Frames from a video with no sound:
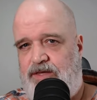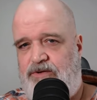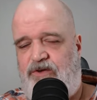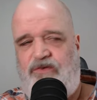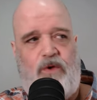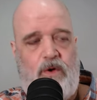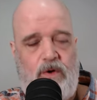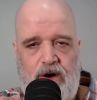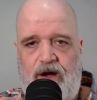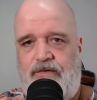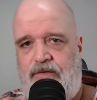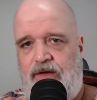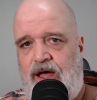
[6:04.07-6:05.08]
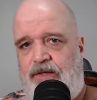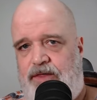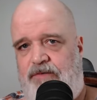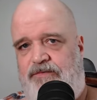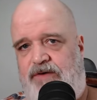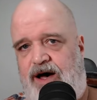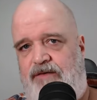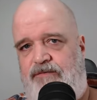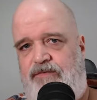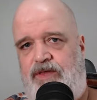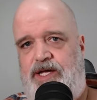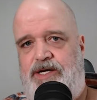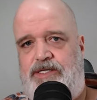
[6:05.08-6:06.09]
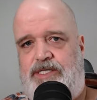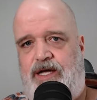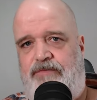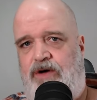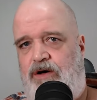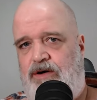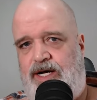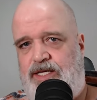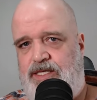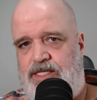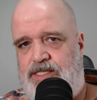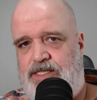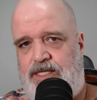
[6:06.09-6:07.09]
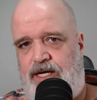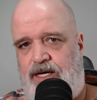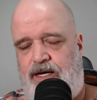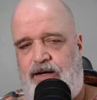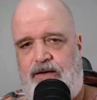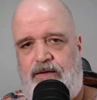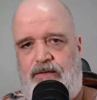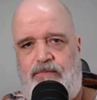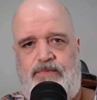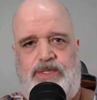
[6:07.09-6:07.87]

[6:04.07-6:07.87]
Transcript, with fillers: There's four of the five leaders have all got this uh,